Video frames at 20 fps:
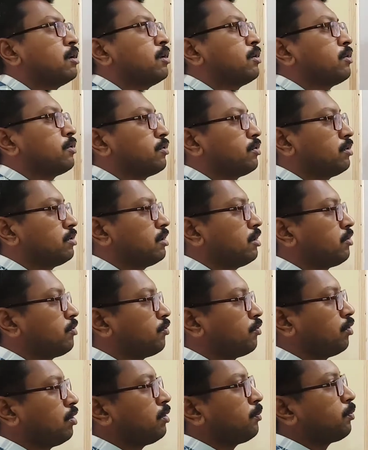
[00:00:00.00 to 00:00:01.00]
So this
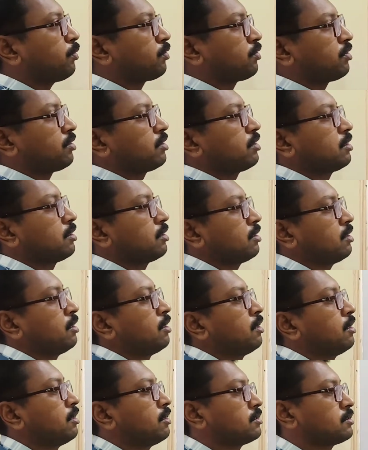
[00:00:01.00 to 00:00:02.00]
whole procedure
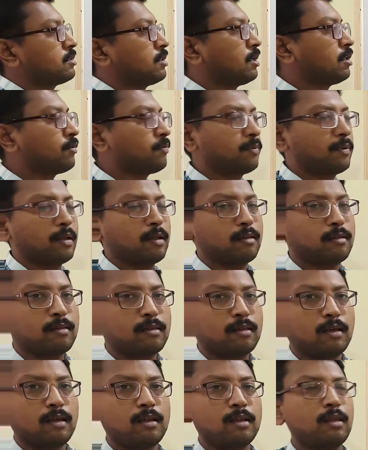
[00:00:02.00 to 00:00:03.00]
takes place
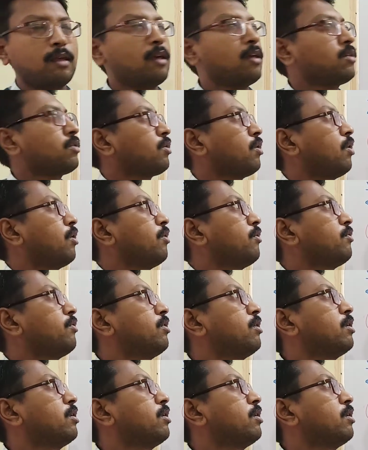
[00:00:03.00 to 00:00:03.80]
in case of